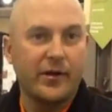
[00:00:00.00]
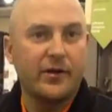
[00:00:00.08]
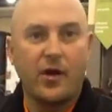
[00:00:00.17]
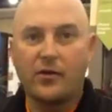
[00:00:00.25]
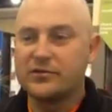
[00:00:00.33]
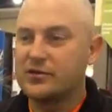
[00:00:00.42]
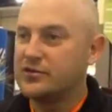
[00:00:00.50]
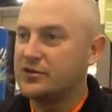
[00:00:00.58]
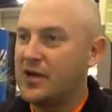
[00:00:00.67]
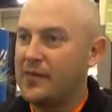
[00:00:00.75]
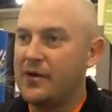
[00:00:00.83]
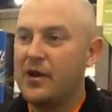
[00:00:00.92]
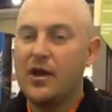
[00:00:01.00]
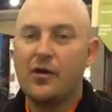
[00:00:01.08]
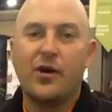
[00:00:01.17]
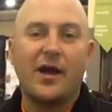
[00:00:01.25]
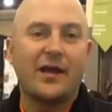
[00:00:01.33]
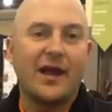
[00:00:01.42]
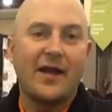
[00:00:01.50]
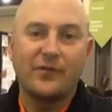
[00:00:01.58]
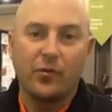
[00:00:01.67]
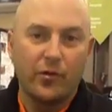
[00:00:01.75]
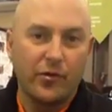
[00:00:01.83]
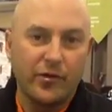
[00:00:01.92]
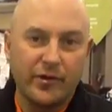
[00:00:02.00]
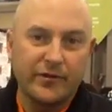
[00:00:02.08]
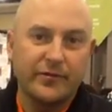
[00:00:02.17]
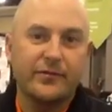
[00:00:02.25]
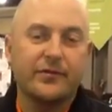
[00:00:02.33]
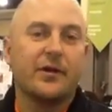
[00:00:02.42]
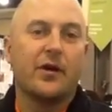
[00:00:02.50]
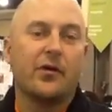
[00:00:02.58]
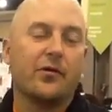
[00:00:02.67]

Yeah, ready to go as soon as you come in. We're not going to have to order it.